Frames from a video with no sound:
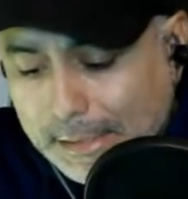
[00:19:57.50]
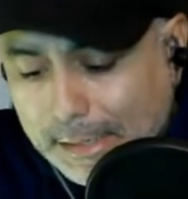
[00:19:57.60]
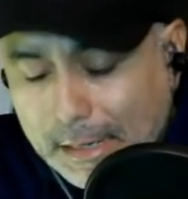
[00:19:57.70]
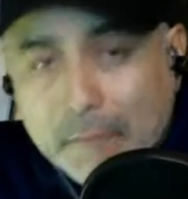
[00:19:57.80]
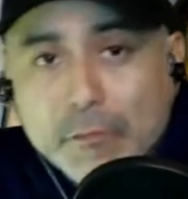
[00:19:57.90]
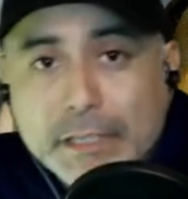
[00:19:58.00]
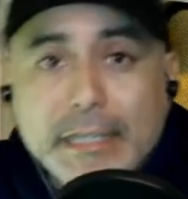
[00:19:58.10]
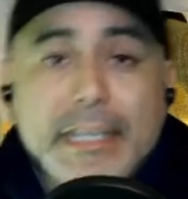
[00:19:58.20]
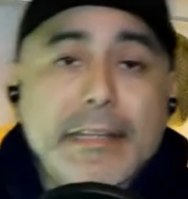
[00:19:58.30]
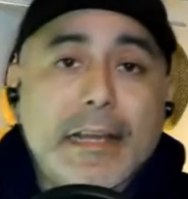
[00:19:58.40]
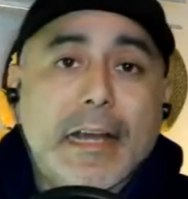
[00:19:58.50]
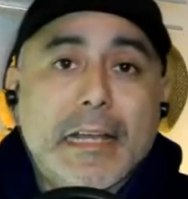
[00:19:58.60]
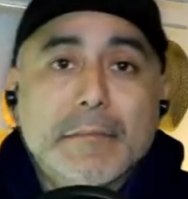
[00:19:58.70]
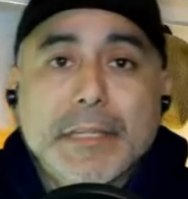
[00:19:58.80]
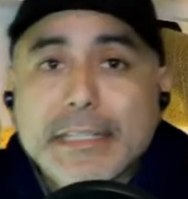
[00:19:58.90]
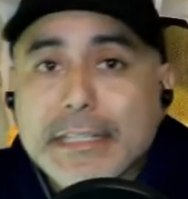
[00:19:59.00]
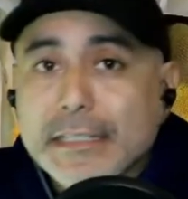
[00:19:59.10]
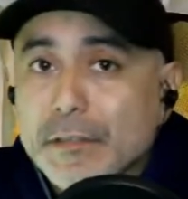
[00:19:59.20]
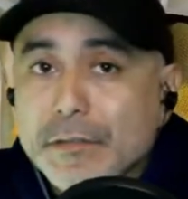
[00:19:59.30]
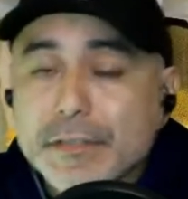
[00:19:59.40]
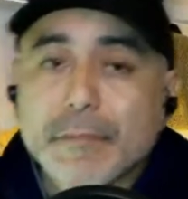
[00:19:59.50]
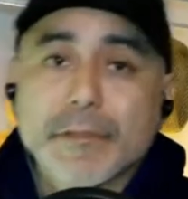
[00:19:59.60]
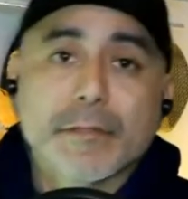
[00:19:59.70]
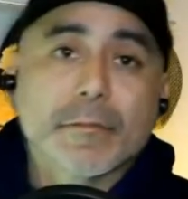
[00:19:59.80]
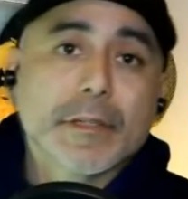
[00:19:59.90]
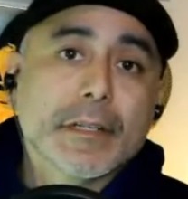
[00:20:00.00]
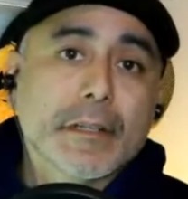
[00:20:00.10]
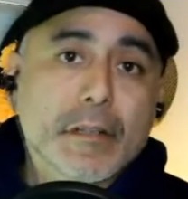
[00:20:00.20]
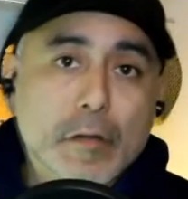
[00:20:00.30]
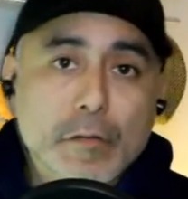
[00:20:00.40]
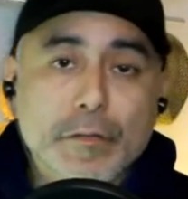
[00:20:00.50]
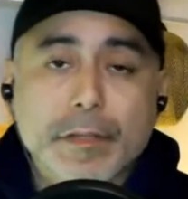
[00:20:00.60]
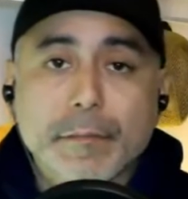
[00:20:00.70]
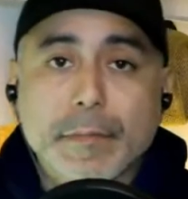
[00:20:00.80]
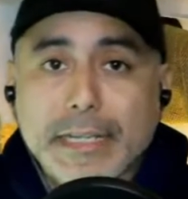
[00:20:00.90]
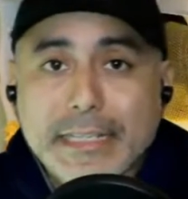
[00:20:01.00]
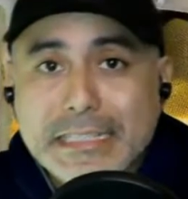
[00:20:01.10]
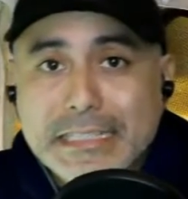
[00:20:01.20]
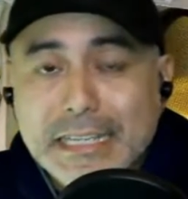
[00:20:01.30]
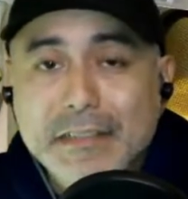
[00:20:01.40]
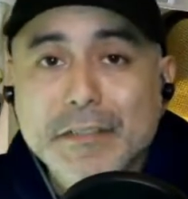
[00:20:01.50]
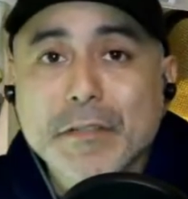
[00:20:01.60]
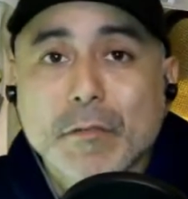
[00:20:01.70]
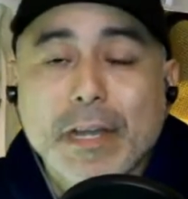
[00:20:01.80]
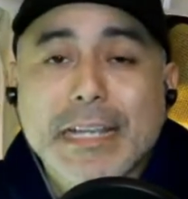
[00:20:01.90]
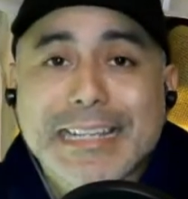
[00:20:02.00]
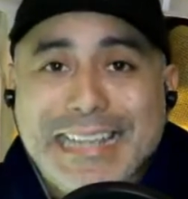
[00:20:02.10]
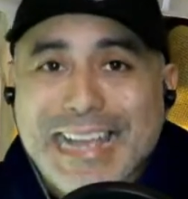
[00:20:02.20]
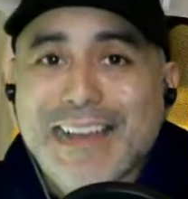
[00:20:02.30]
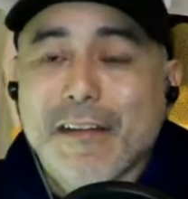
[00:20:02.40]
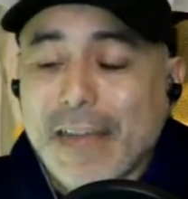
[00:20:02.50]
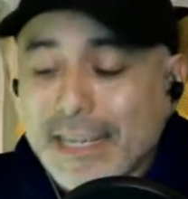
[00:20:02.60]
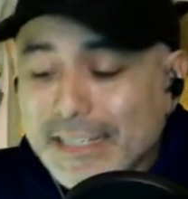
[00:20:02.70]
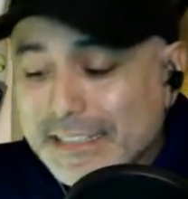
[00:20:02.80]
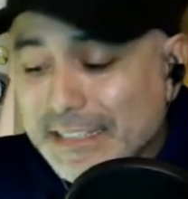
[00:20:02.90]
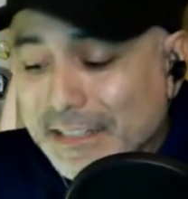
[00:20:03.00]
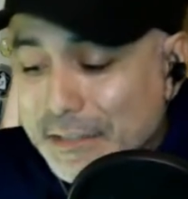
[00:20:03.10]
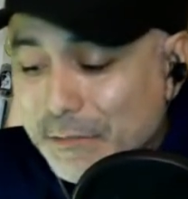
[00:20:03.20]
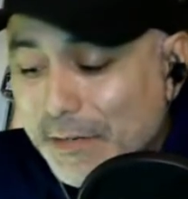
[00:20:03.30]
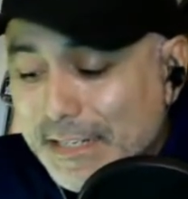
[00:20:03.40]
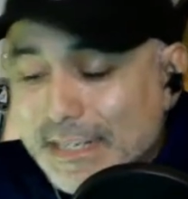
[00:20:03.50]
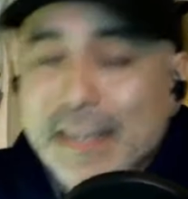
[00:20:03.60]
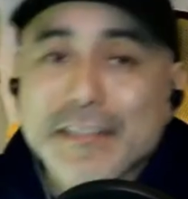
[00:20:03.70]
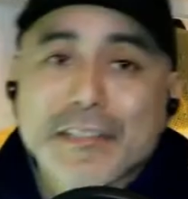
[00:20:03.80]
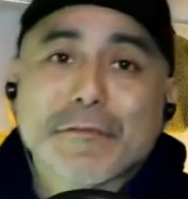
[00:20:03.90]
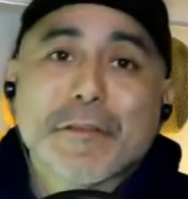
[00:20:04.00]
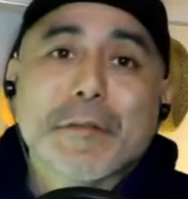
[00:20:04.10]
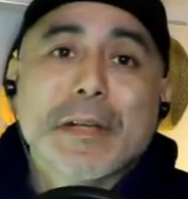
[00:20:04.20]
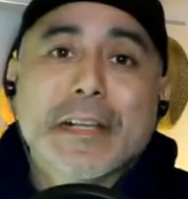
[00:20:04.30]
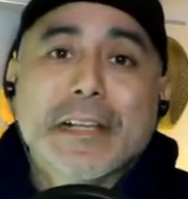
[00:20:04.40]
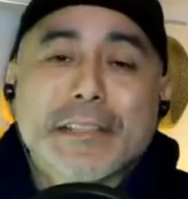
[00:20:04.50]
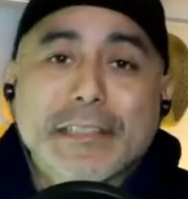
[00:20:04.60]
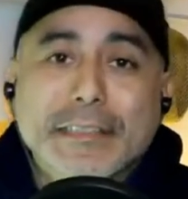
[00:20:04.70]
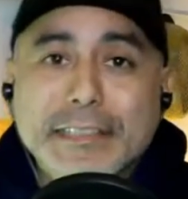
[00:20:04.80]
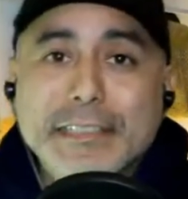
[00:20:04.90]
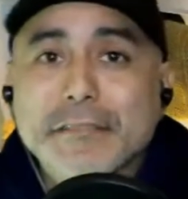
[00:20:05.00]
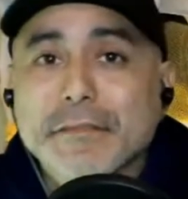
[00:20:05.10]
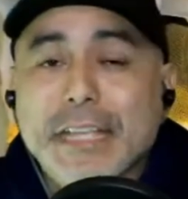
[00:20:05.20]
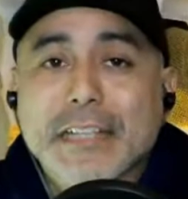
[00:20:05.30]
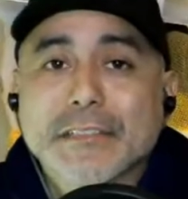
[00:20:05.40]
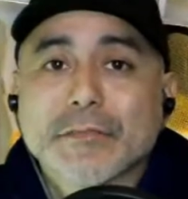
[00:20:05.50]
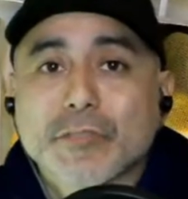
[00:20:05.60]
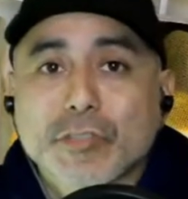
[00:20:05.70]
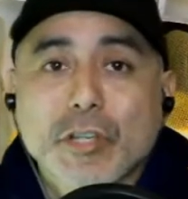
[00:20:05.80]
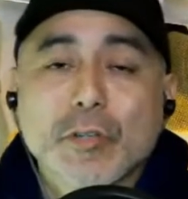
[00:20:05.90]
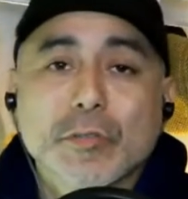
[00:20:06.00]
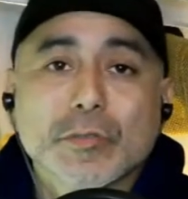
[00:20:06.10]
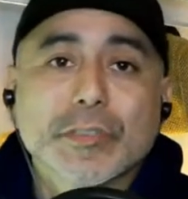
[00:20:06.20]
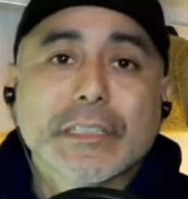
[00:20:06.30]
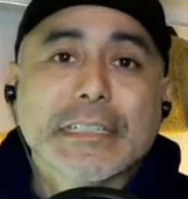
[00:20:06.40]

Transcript: I will get, again, I'm going to get those numbers and we're go over them. But I can tell you right now, just from the list of canceled shows,